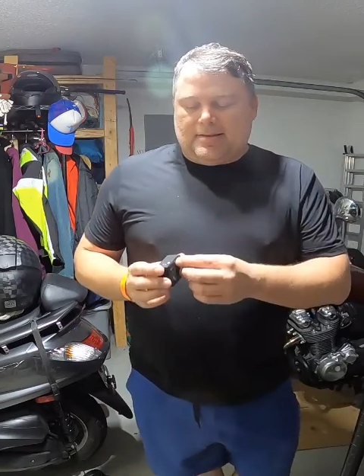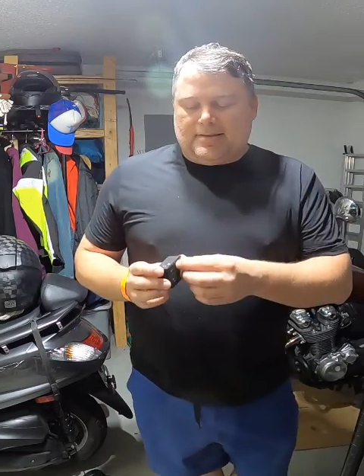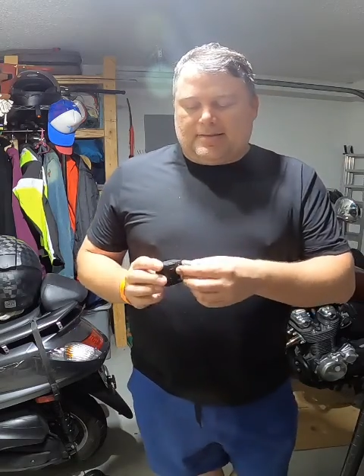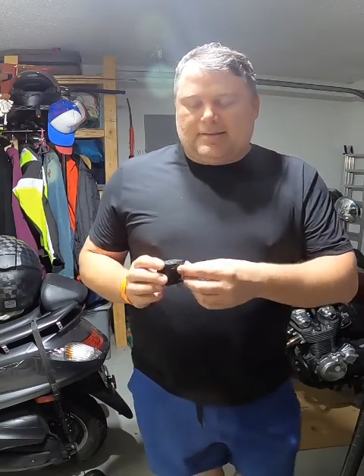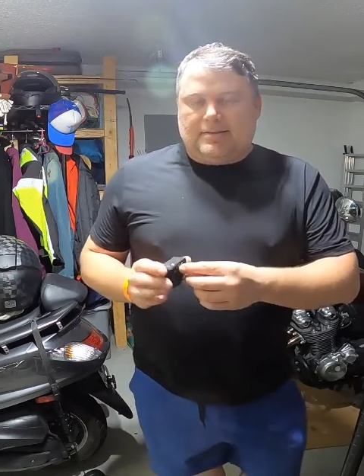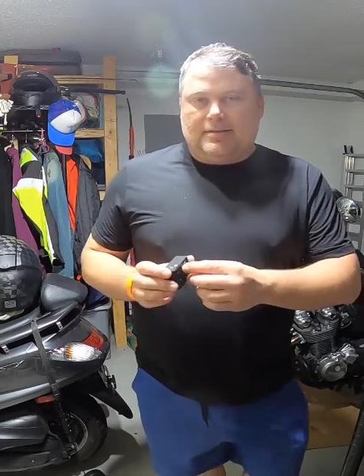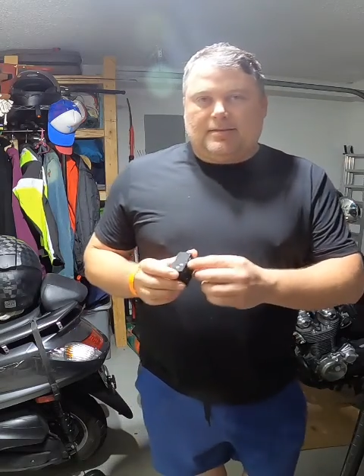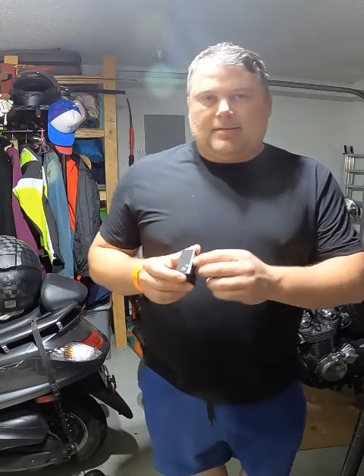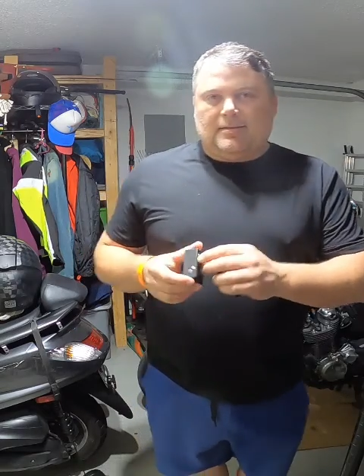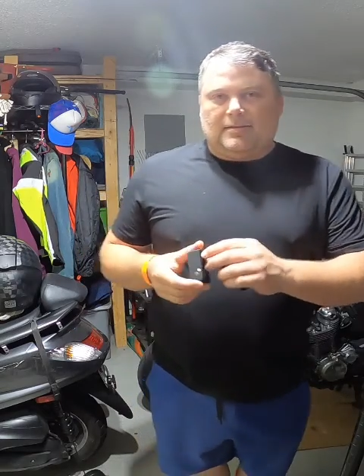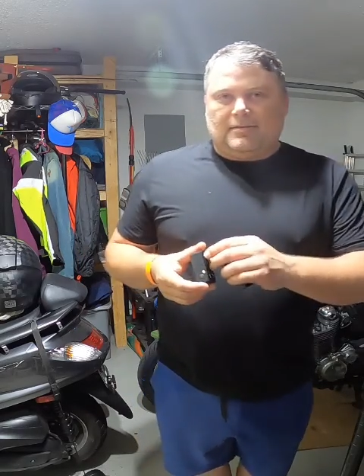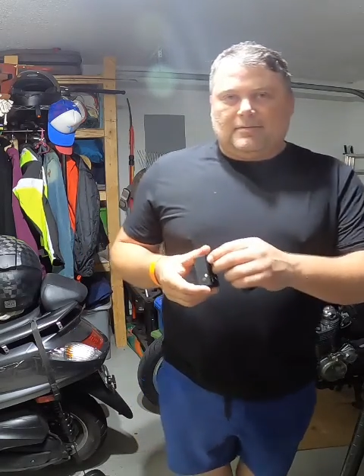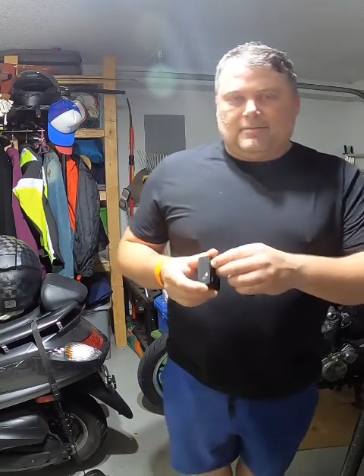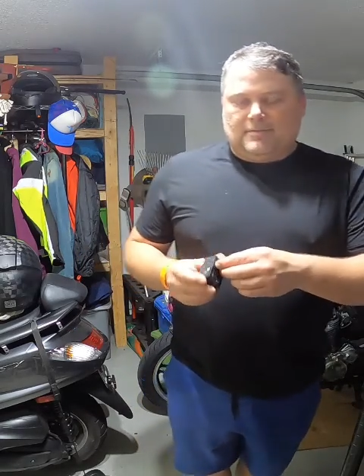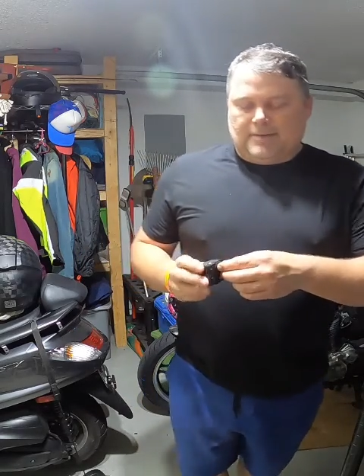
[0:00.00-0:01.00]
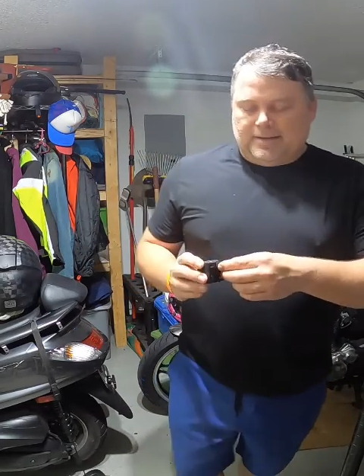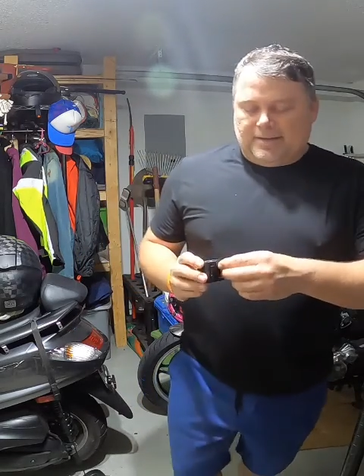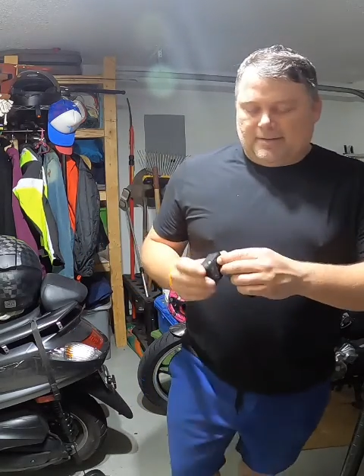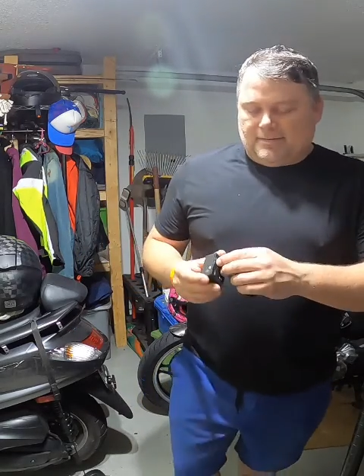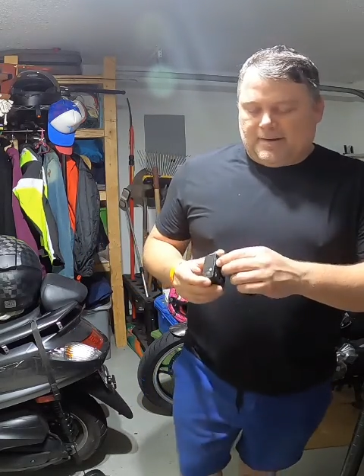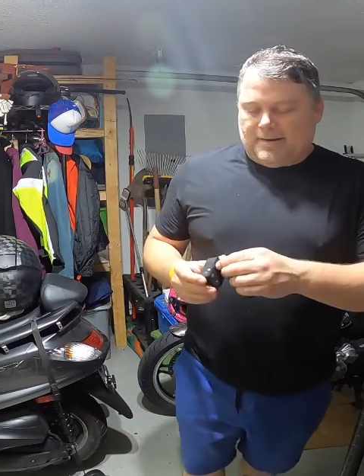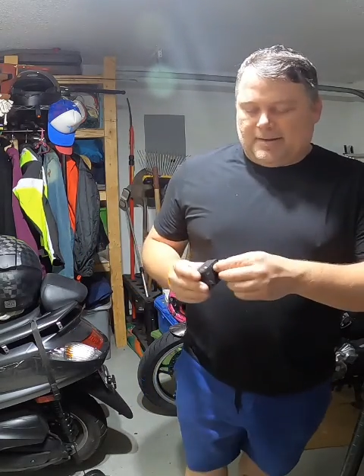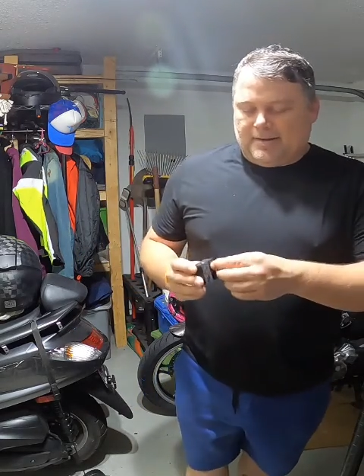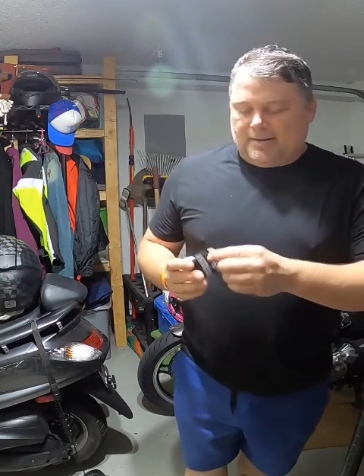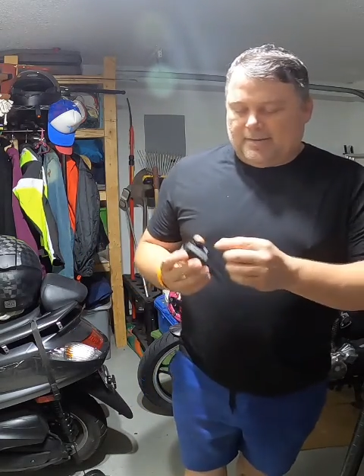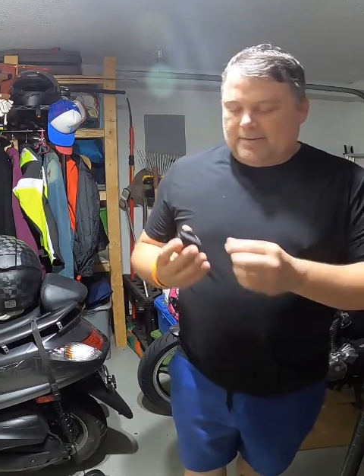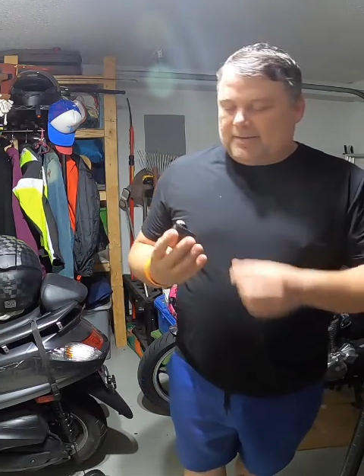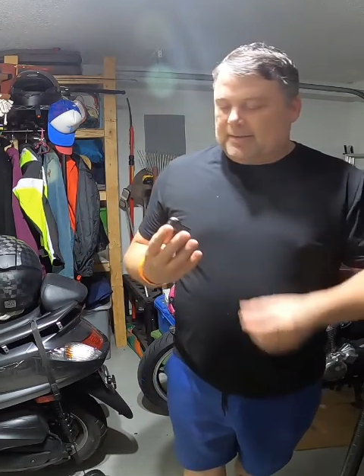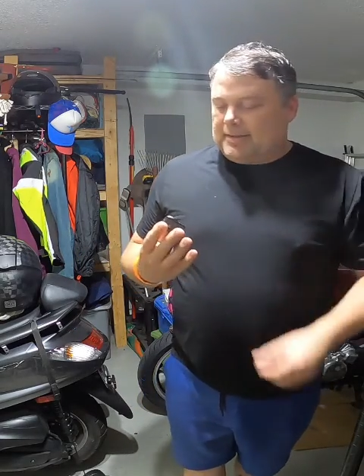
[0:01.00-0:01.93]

this little ring around there,